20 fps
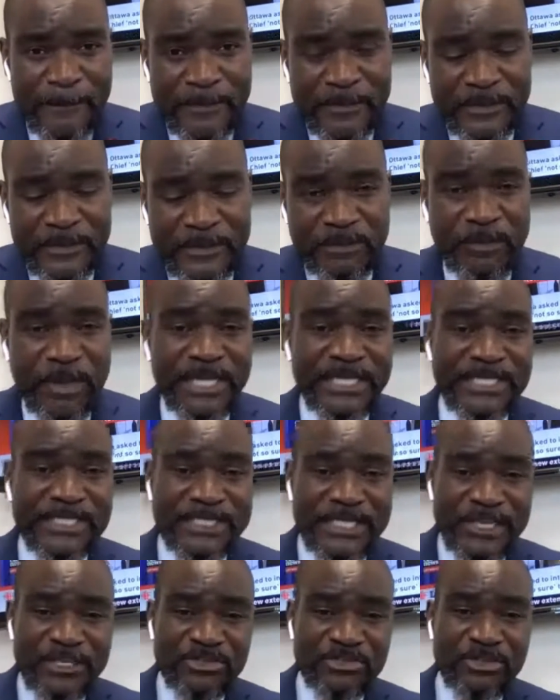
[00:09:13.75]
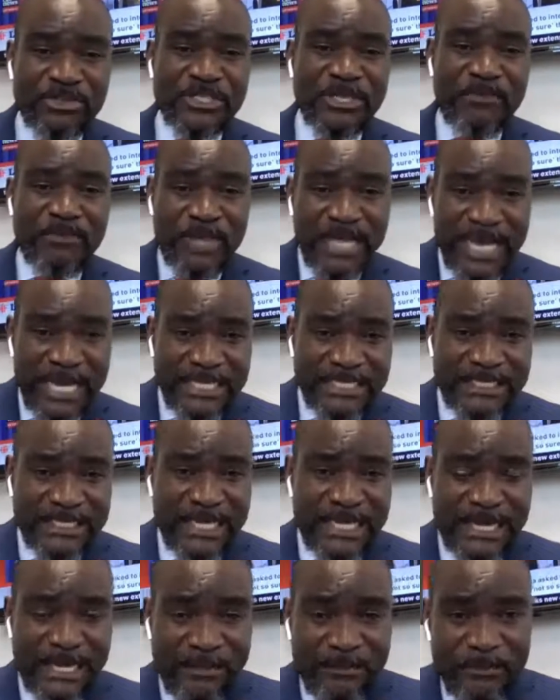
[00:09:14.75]
Chipata Central supplies
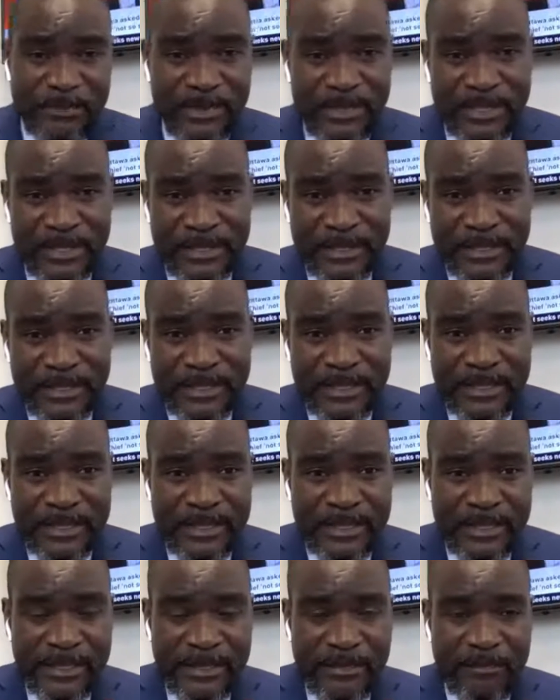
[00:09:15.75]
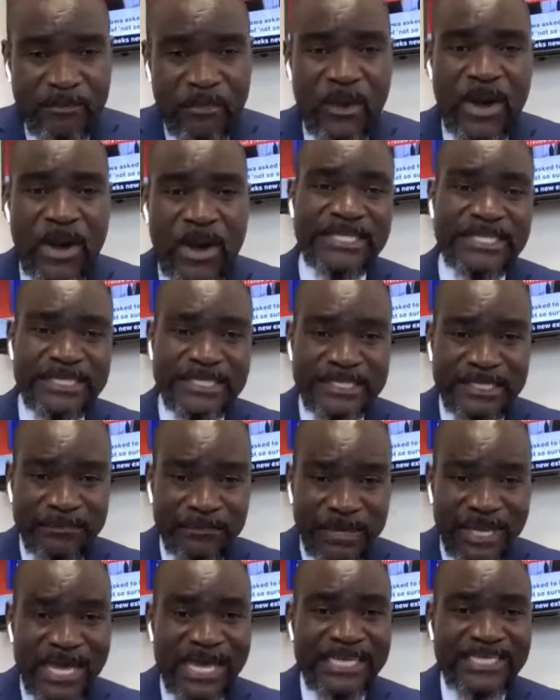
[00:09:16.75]
an MP. Mwandi
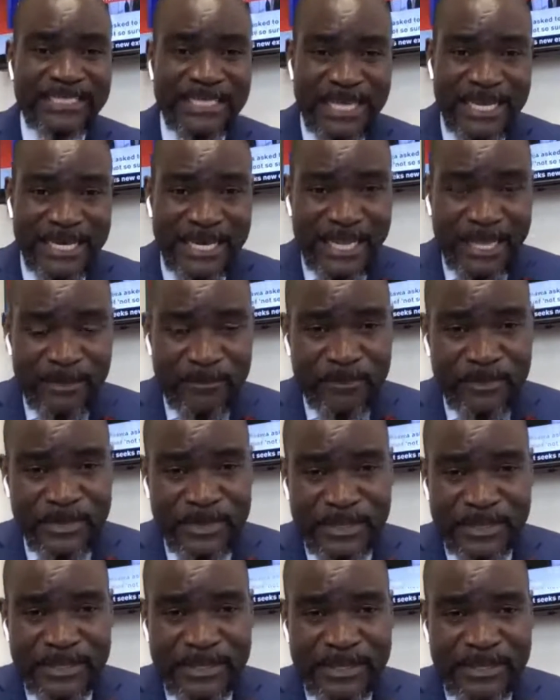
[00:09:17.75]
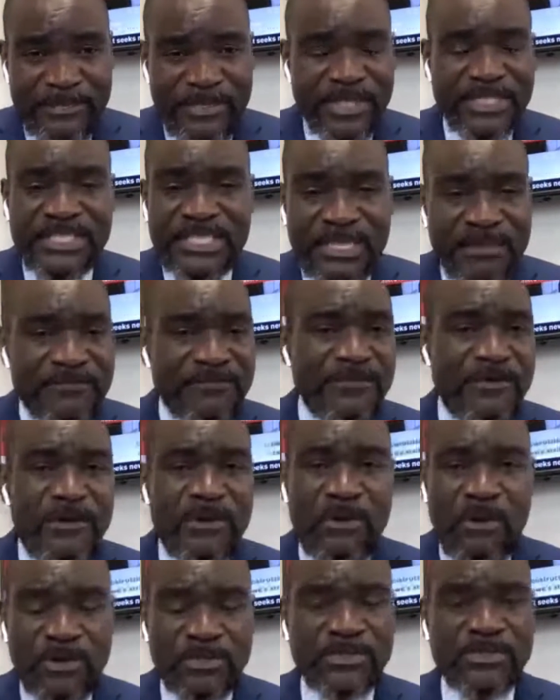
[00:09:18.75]
supplies an MP. There are several
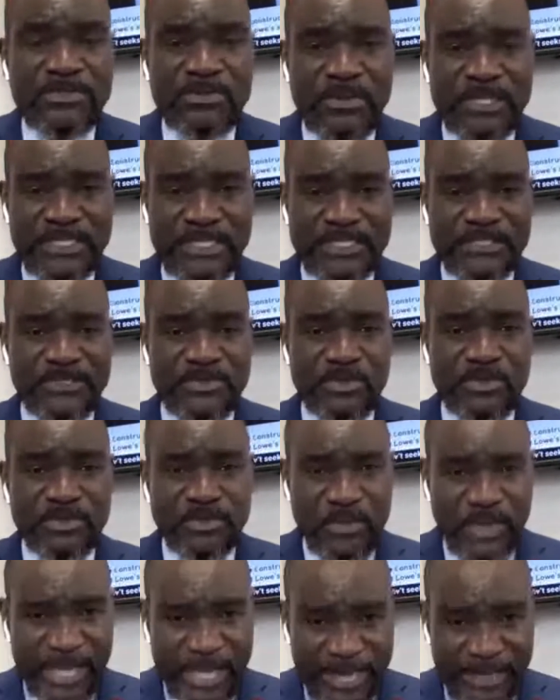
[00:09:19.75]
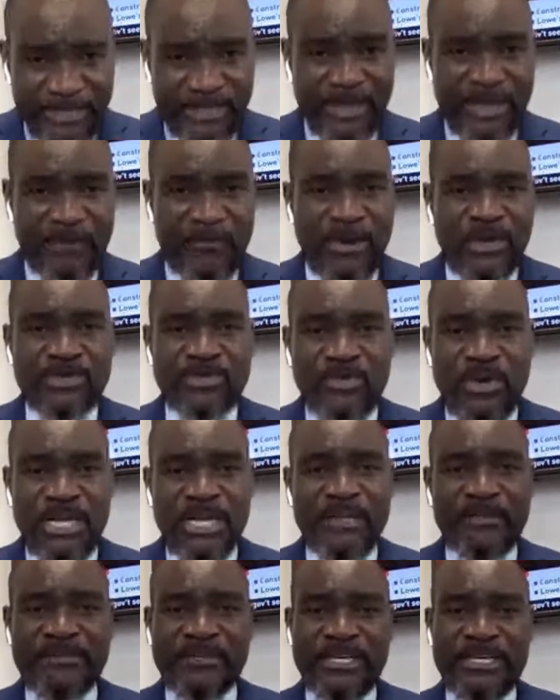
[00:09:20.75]
constituencies. So together, about
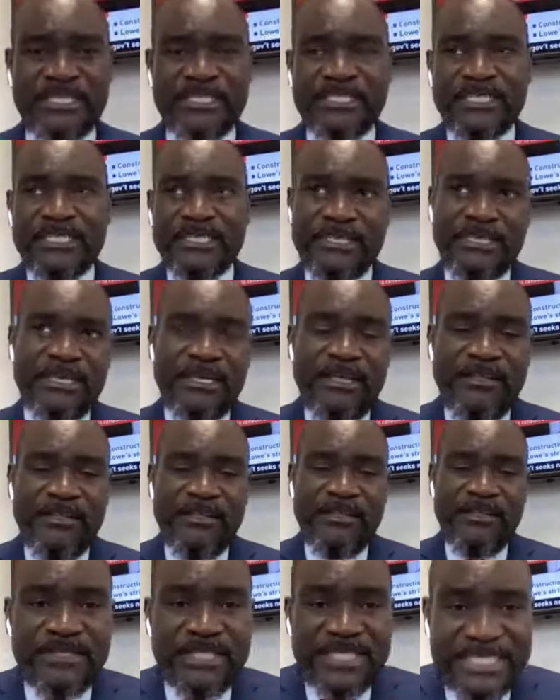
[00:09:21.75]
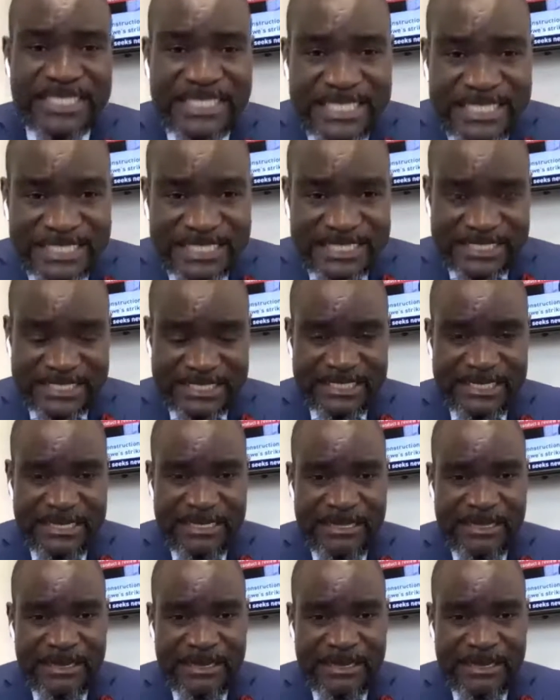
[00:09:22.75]
156